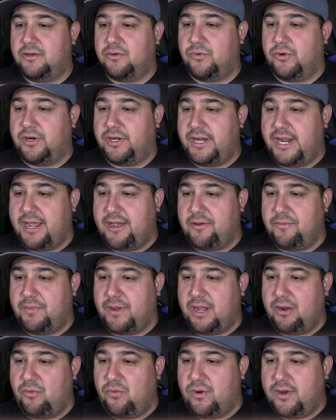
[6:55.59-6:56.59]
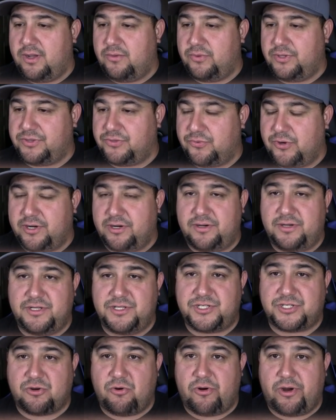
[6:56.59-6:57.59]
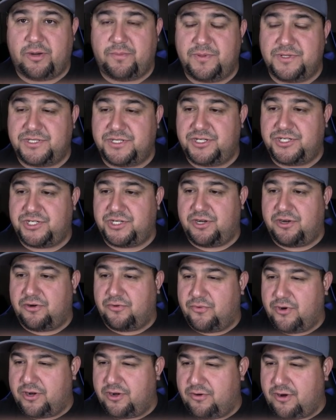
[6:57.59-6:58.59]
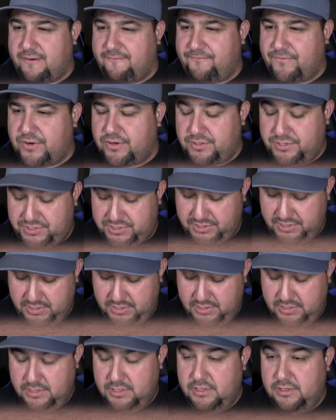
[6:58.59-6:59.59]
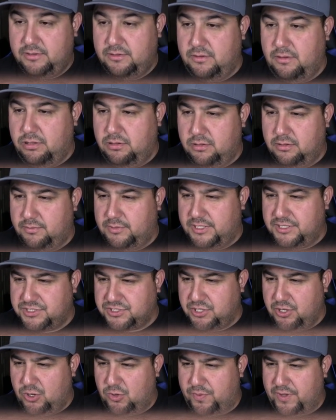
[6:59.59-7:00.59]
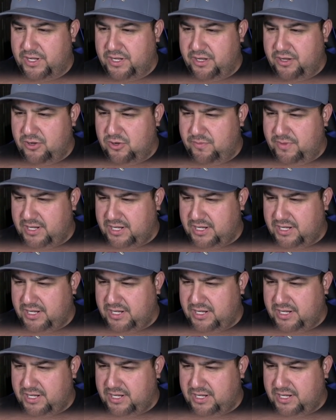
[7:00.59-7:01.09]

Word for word: We're down by 1 with the runner in scoring position and a runner on first. Let's go, Benny No.